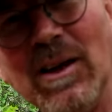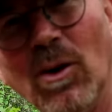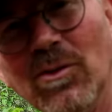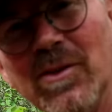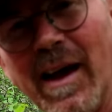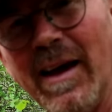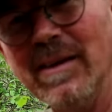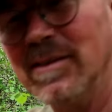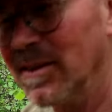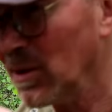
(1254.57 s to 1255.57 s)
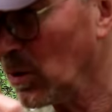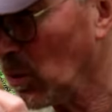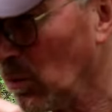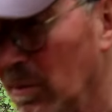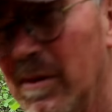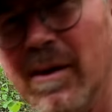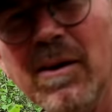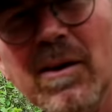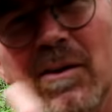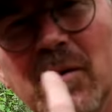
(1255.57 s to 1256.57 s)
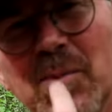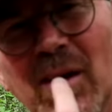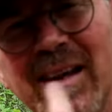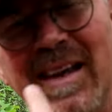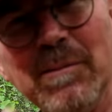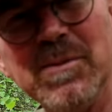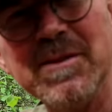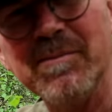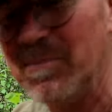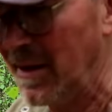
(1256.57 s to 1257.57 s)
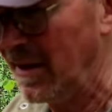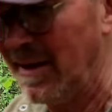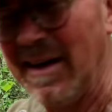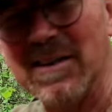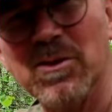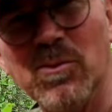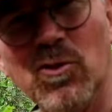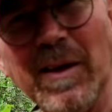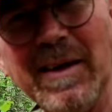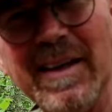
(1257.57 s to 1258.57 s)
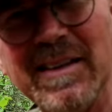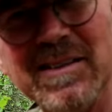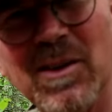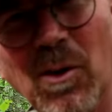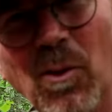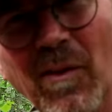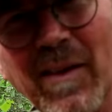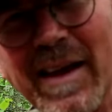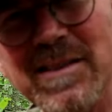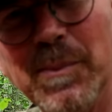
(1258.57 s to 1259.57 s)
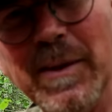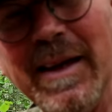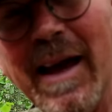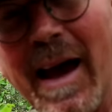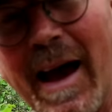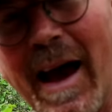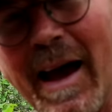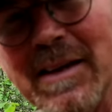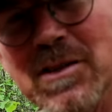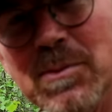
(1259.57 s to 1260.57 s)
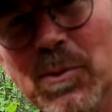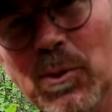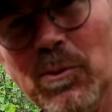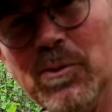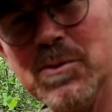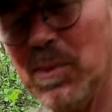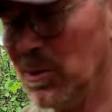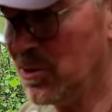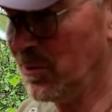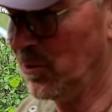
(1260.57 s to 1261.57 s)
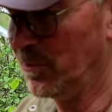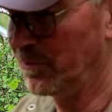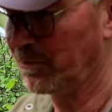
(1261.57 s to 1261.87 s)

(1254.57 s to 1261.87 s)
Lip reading: contact with my lips as I'm drinking, so I want that to be as smooth as possible.